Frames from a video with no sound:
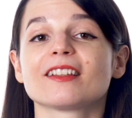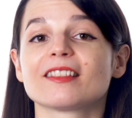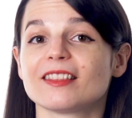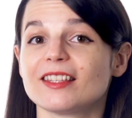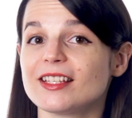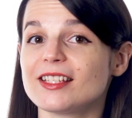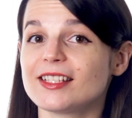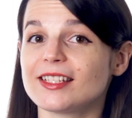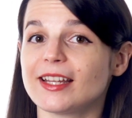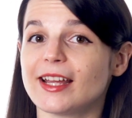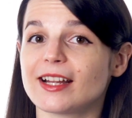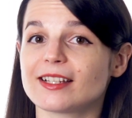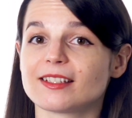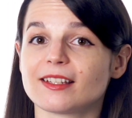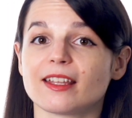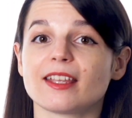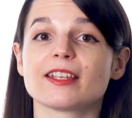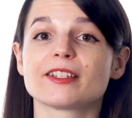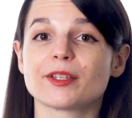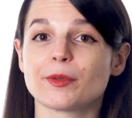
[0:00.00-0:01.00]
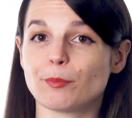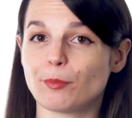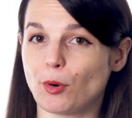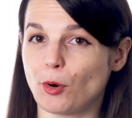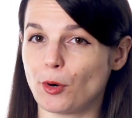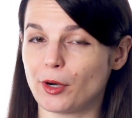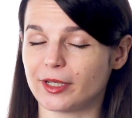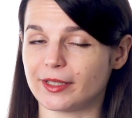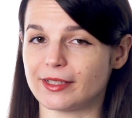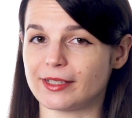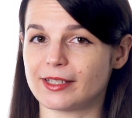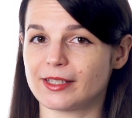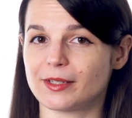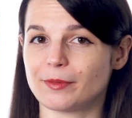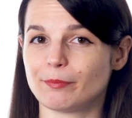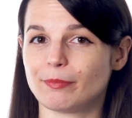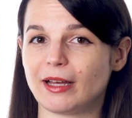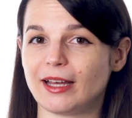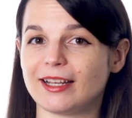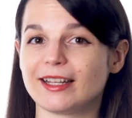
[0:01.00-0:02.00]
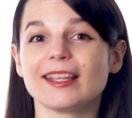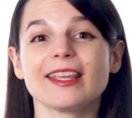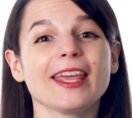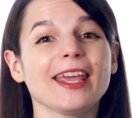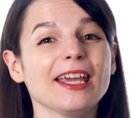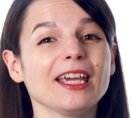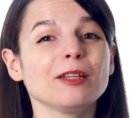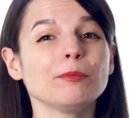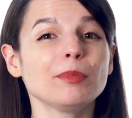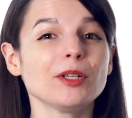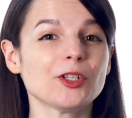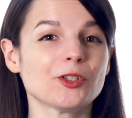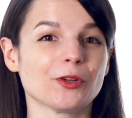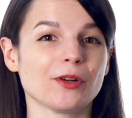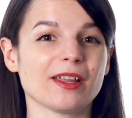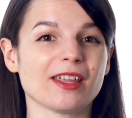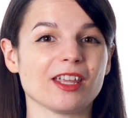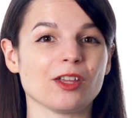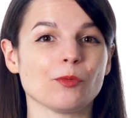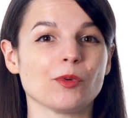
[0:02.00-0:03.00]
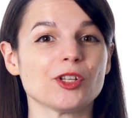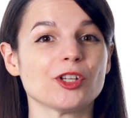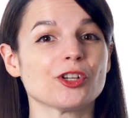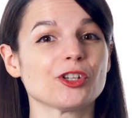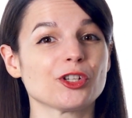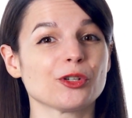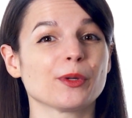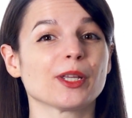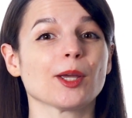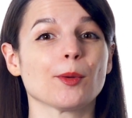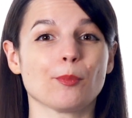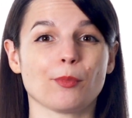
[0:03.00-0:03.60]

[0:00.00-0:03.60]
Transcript: This tactic is important, but it can be tricky when you're doing a